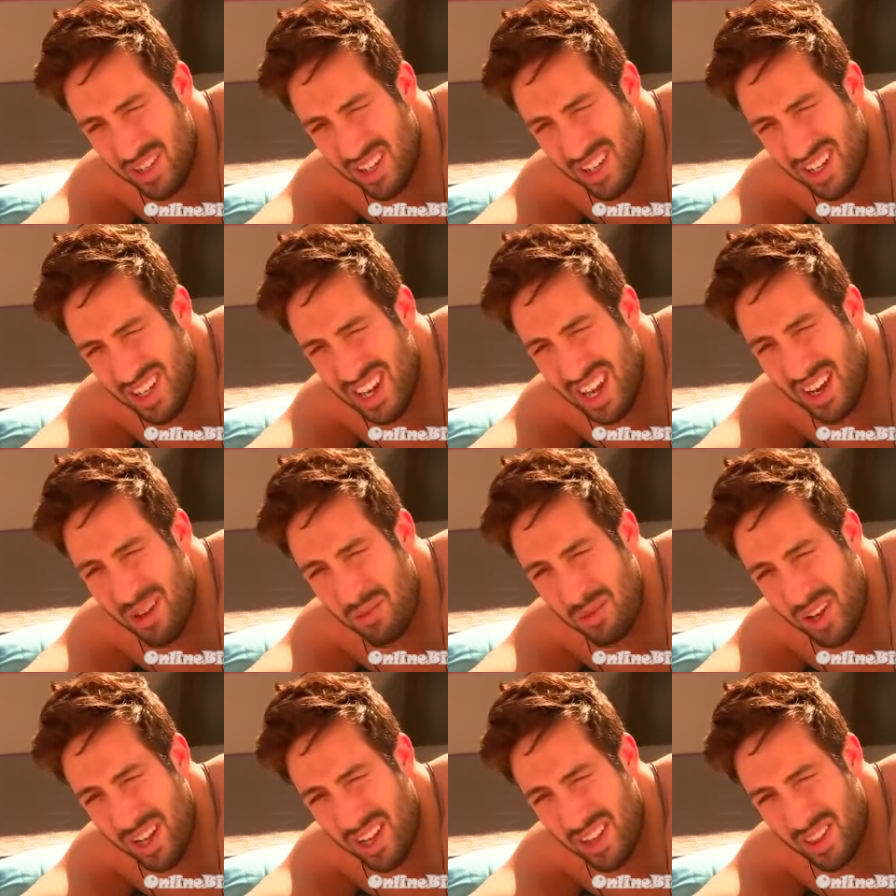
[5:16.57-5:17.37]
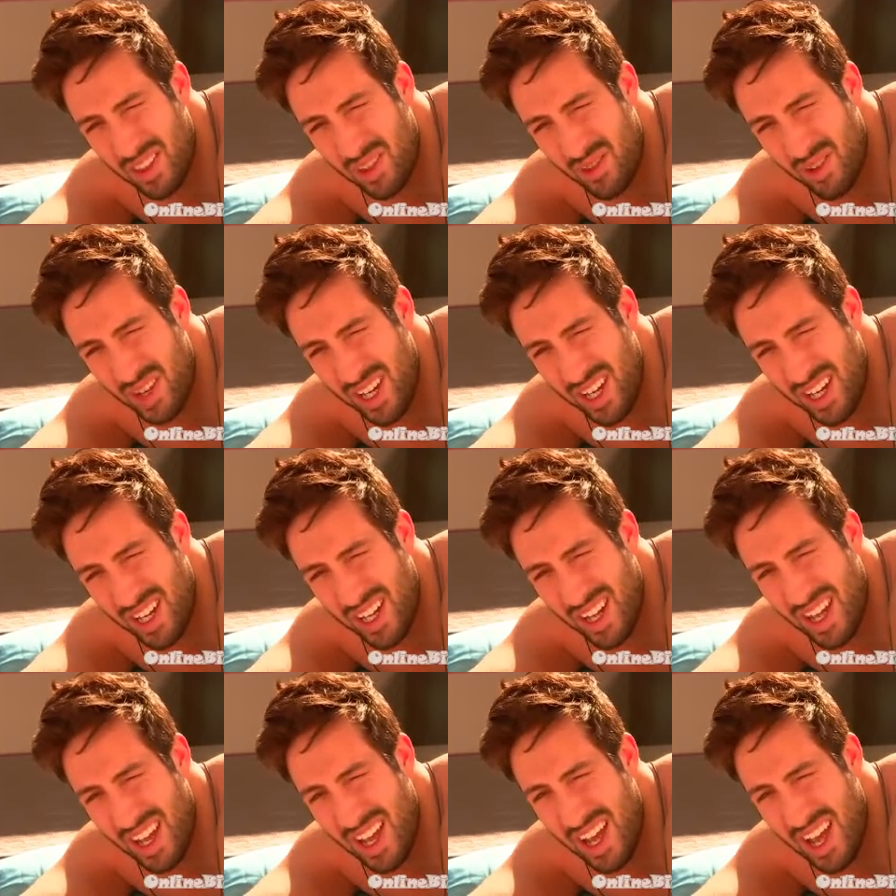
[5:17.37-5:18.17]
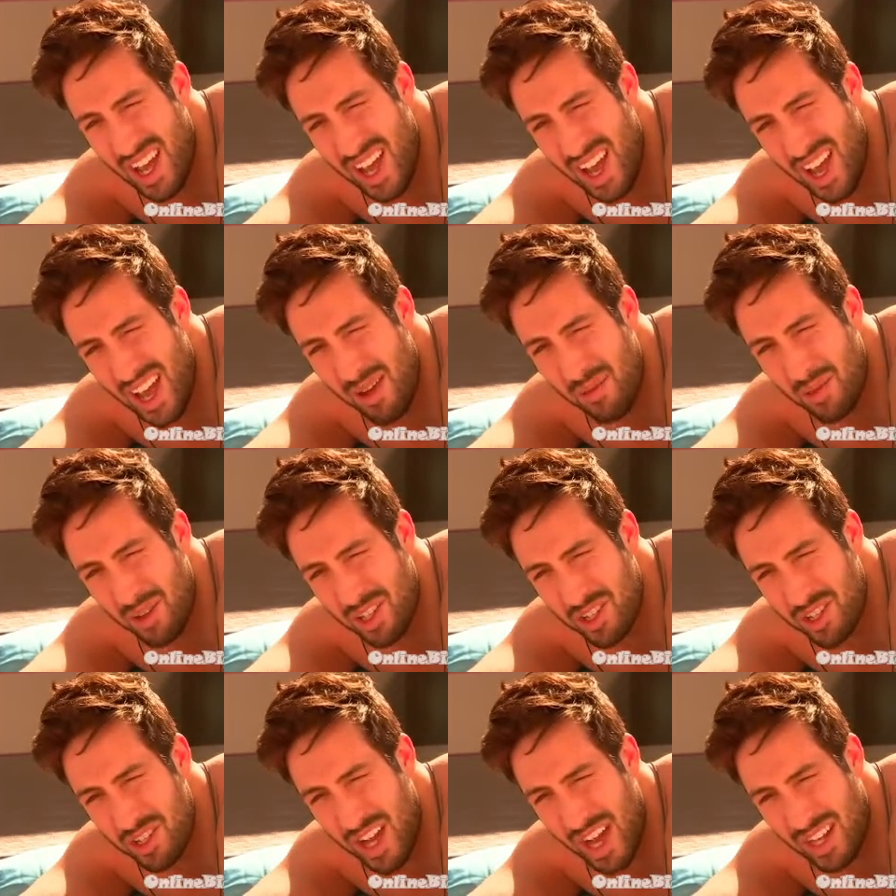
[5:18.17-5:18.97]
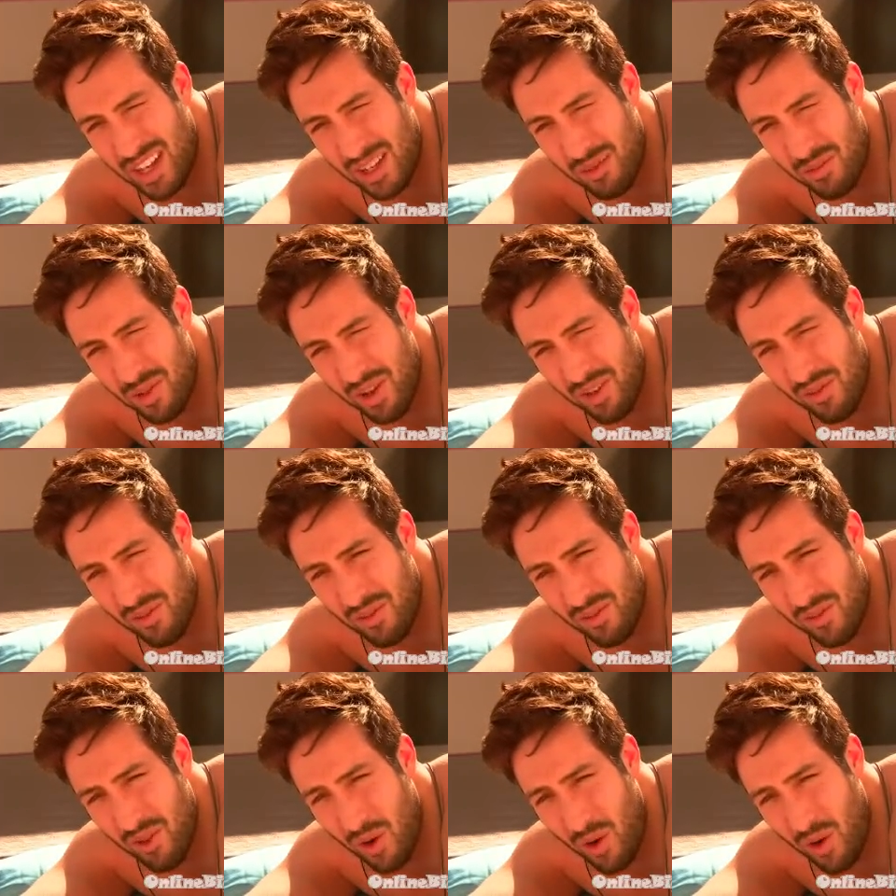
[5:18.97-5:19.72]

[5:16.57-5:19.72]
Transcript: Netta played in 3. Emily, Jackie played in 4.